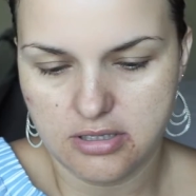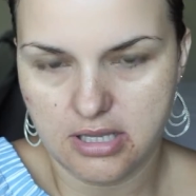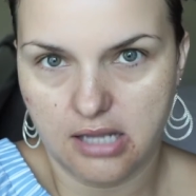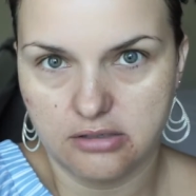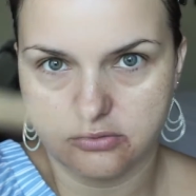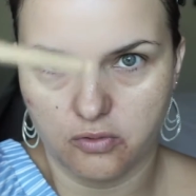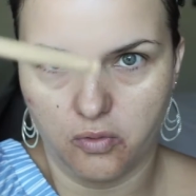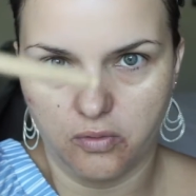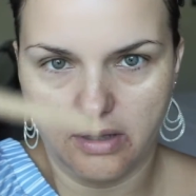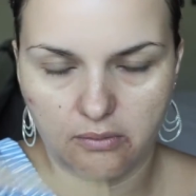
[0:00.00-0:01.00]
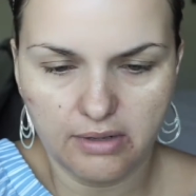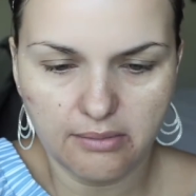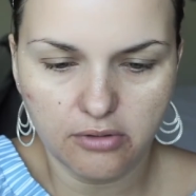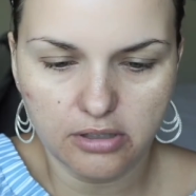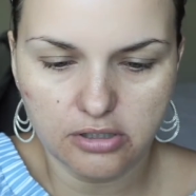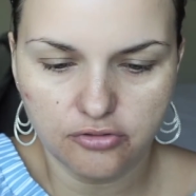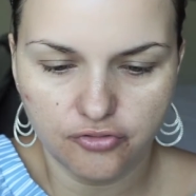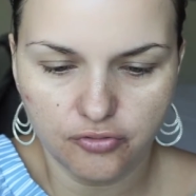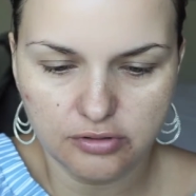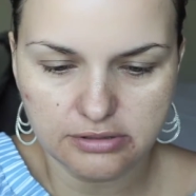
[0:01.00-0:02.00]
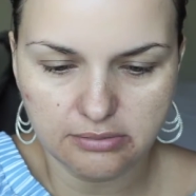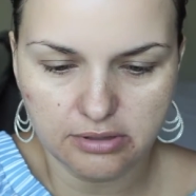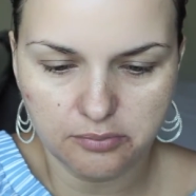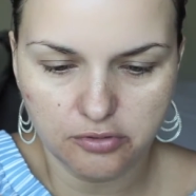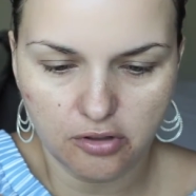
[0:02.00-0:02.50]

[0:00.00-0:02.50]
That is cool. And what I'm gonna do is I'm gonna put it